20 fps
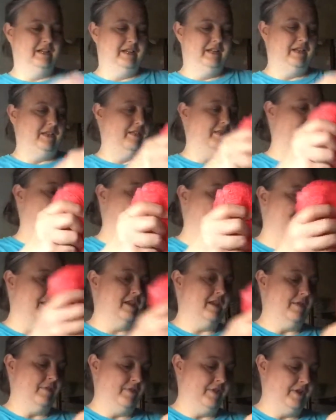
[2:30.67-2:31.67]
Then,
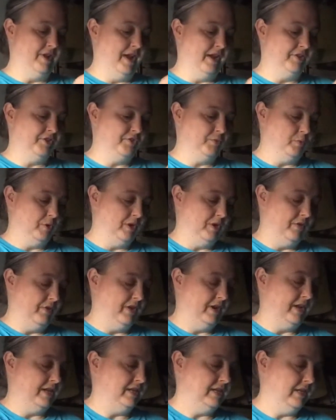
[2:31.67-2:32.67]
the next one that
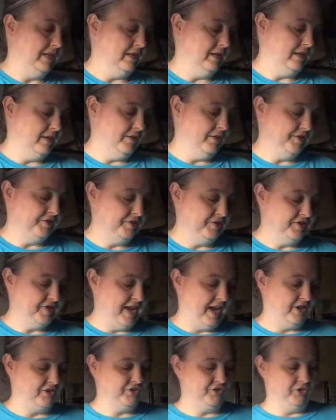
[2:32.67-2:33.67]
I did, this is
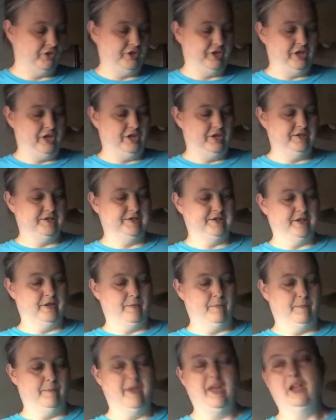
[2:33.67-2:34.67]
actually
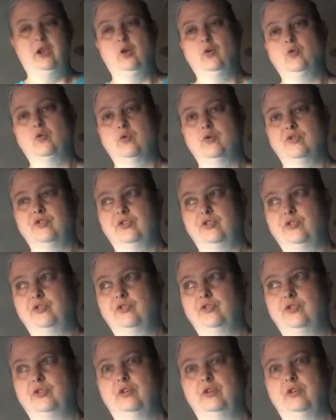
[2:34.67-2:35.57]
some Hello Gorgeous